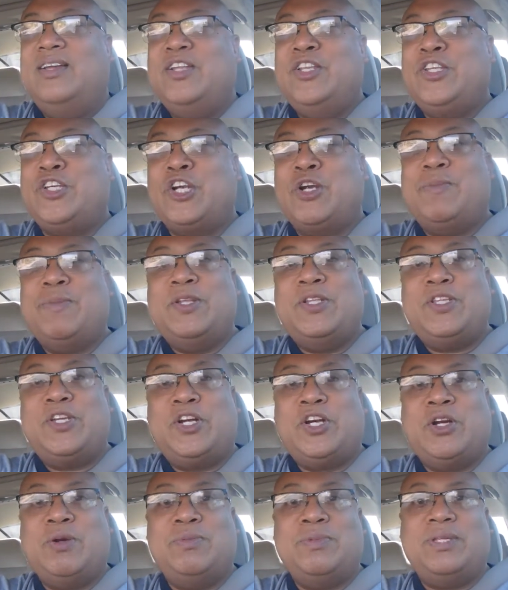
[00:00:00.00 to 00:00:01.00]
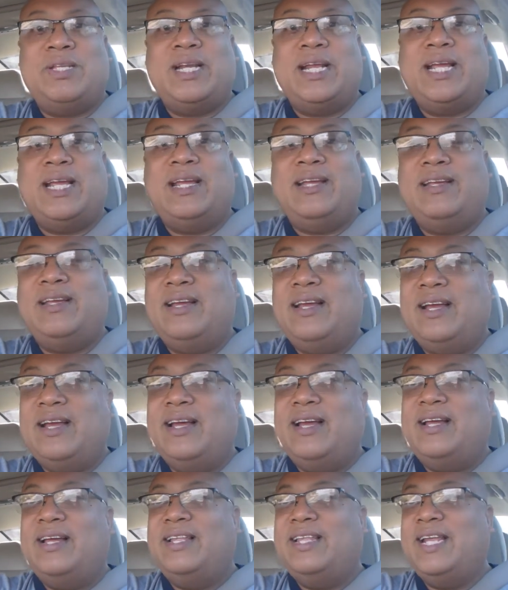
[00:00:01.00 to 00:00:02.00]
German terms that I
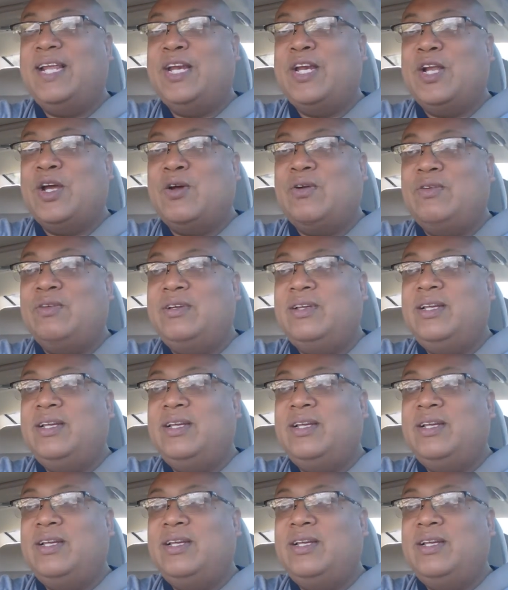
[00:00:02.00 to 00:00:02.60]
know,